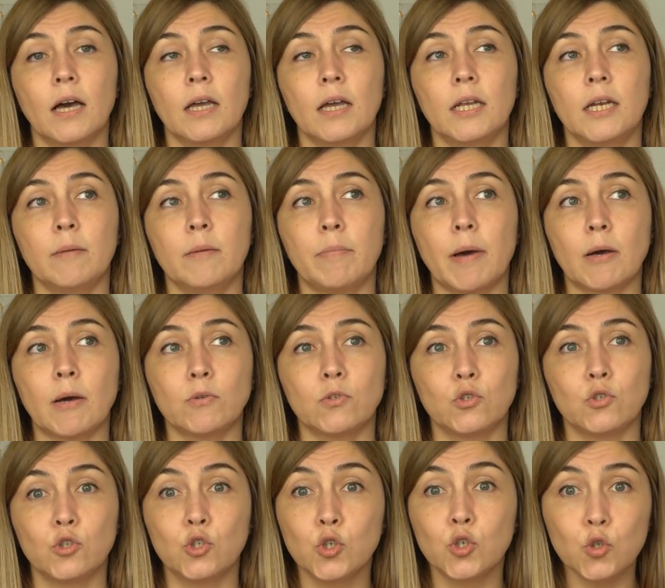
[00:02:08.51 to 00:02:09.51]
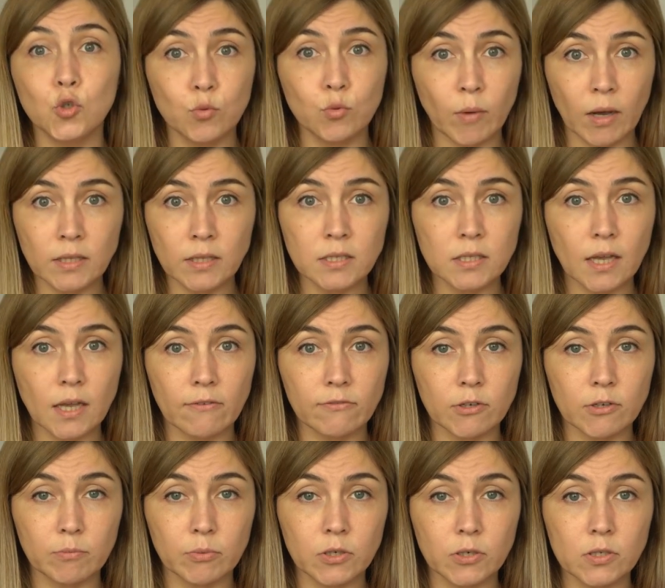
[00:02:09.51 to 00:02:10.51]
in about 2 months
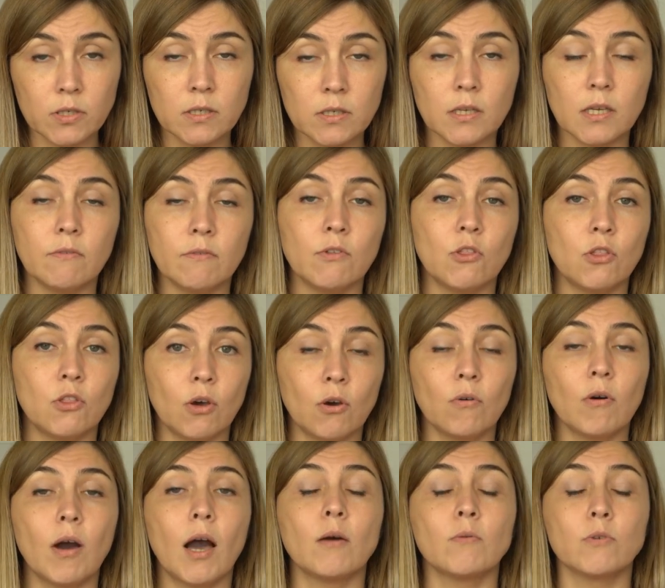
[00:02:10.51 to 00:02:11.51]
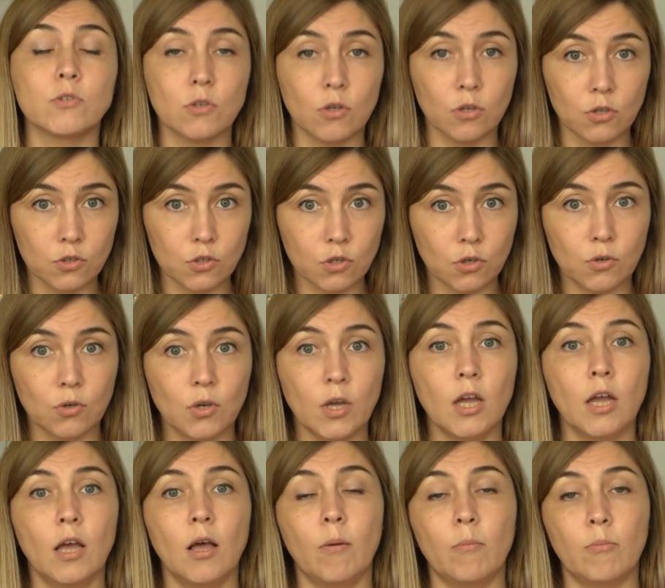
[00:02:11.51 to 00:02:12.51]
after birth, even though I was also
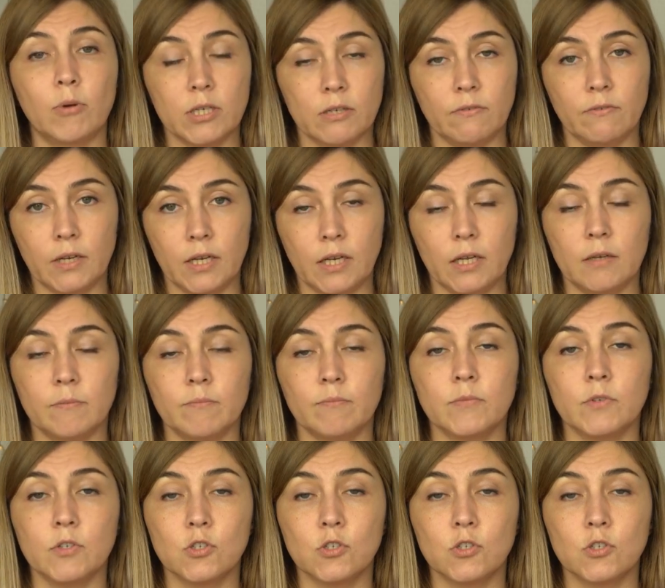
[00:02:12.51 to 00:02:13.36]
breastfeeding.